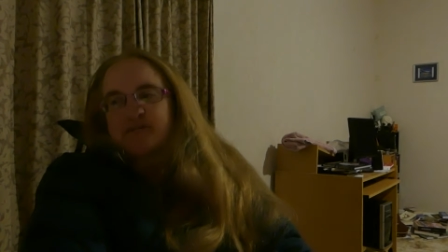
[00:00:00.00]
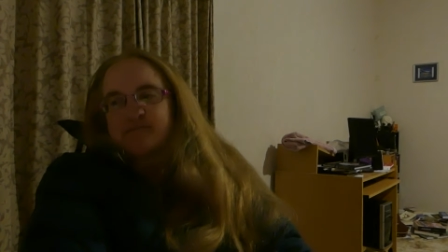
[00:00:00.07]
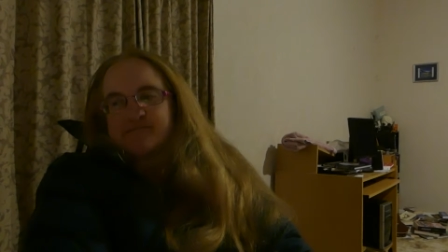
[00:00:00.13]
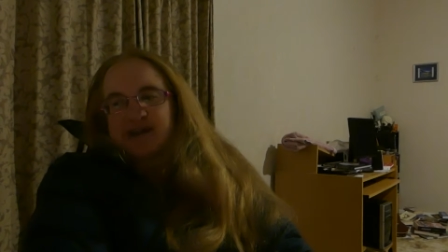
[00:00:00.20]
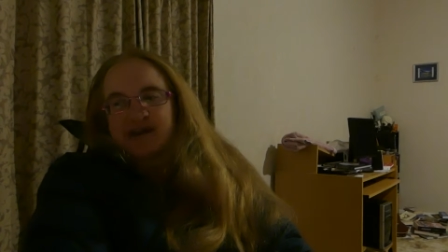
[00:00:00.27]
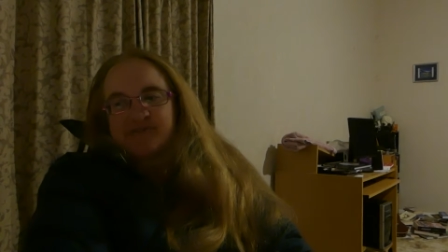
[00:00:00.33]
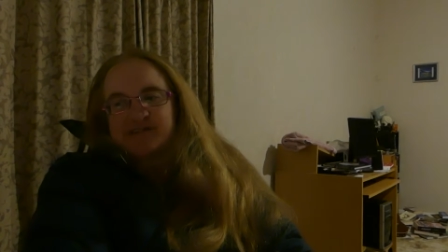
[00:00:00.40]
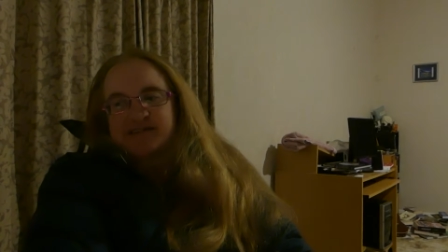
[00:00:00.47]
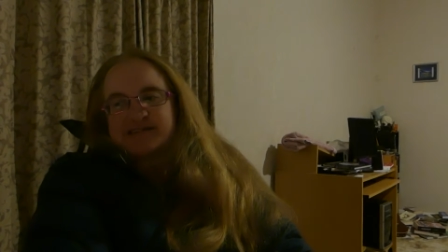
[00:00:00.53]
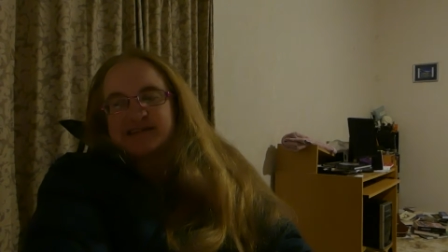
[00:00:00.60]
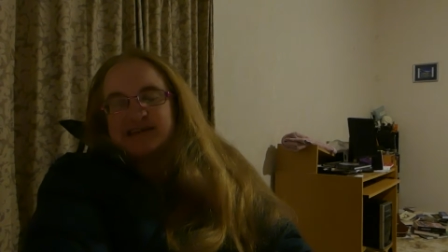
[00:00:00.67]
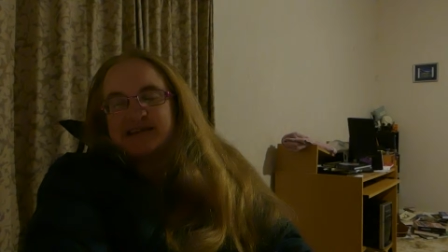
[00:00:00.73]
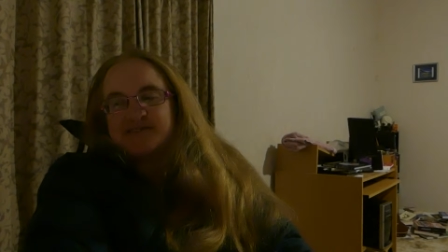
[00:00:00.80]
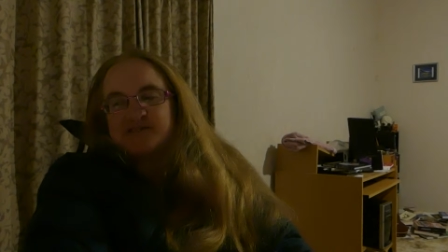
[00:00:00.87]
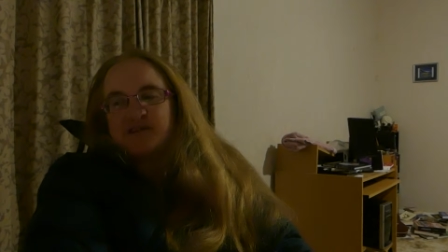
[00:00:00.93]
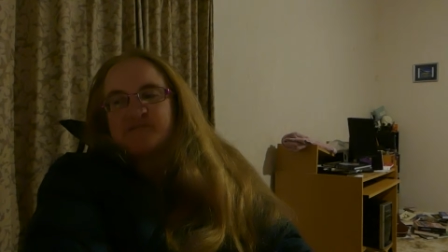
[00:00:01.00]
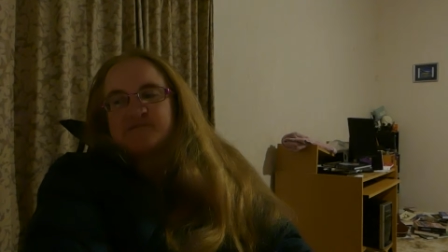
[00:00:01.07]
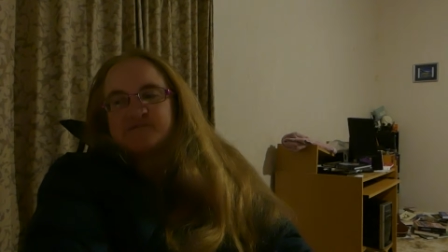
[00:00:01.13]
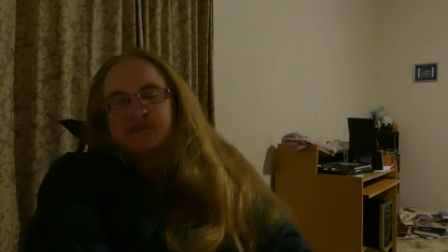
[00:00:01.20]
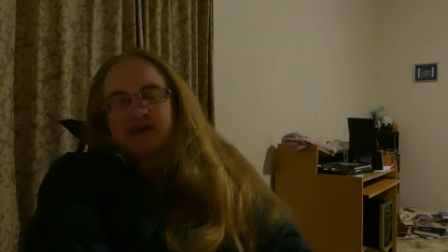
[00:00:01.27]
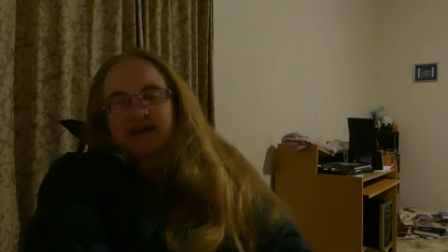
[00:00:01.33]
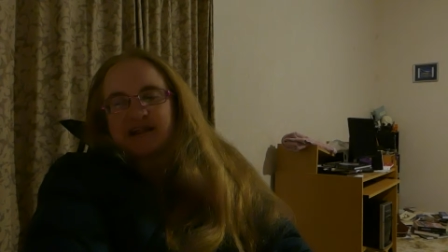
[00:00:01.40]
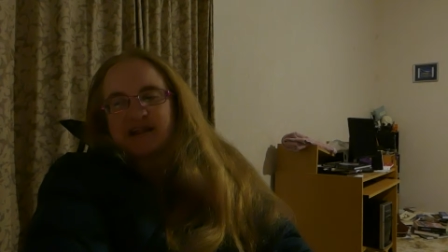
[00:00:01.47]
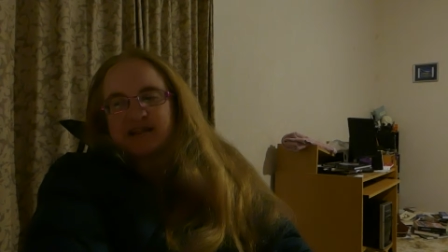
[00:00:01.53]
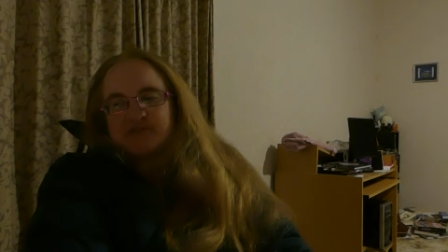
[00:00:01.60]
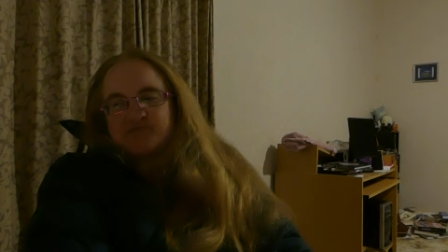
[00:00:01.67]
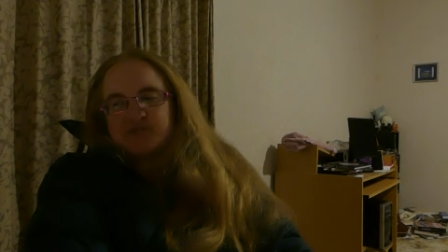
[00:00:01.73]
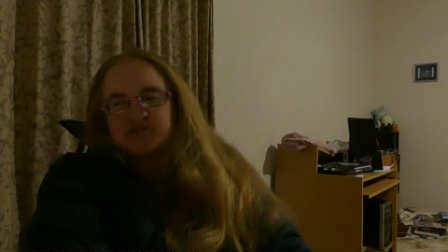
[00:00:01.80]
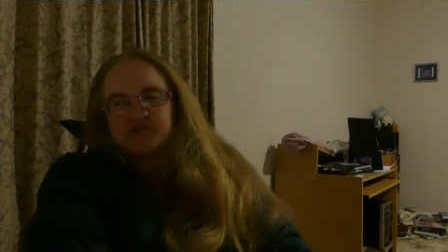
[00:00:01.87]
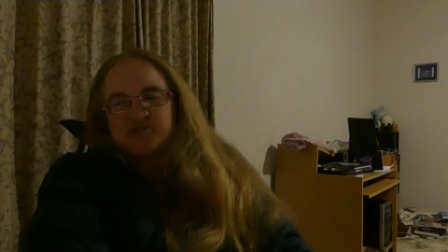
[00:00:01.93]
Mariner 10 finally
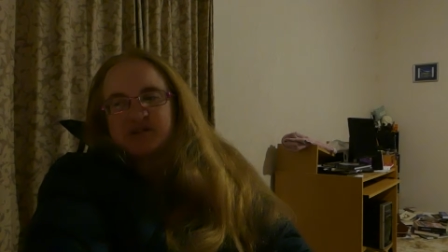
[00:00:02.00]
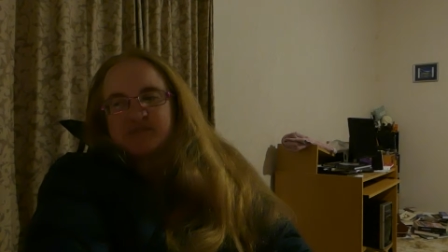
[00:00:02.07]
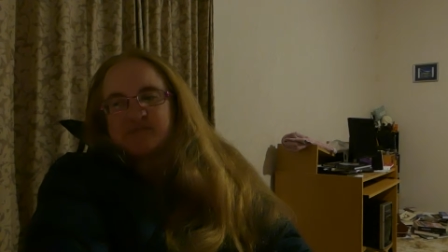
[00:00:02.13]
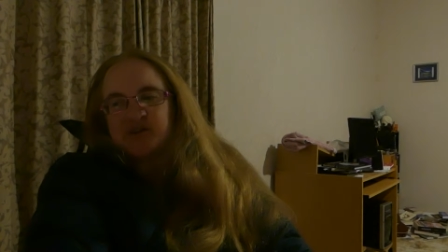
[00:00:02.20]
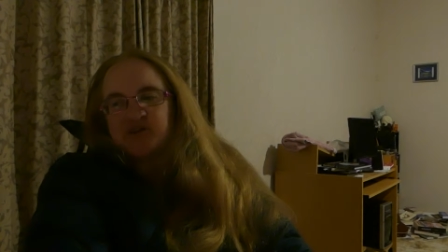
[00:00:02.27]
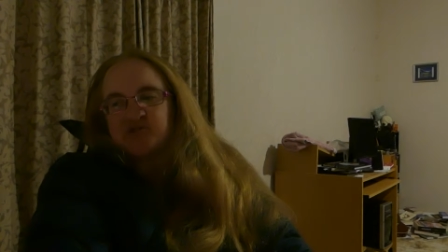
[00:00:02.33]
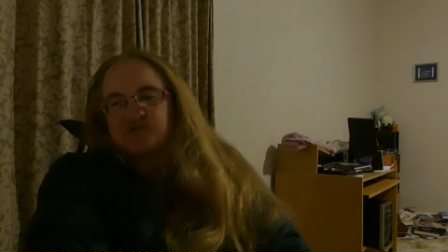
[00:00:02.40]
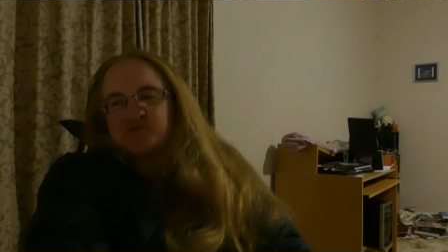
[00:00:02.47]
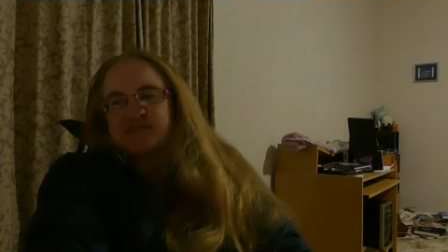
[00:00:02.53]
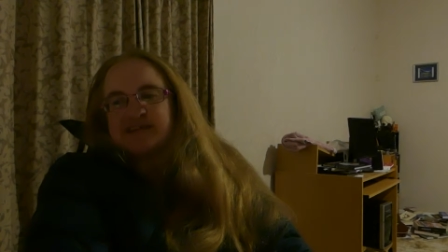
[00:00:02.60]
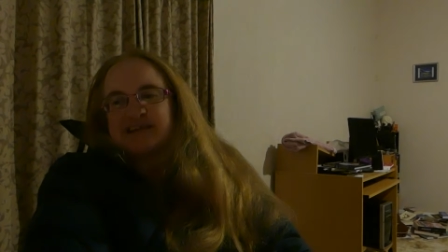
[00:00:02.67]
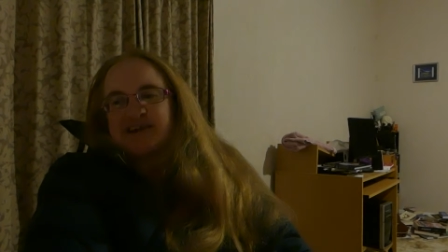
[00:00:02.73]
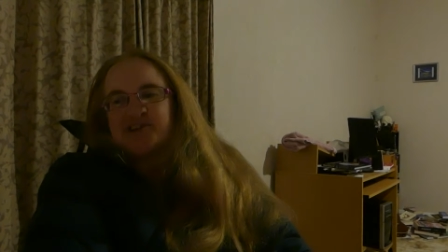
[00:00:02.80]
reaches Mercury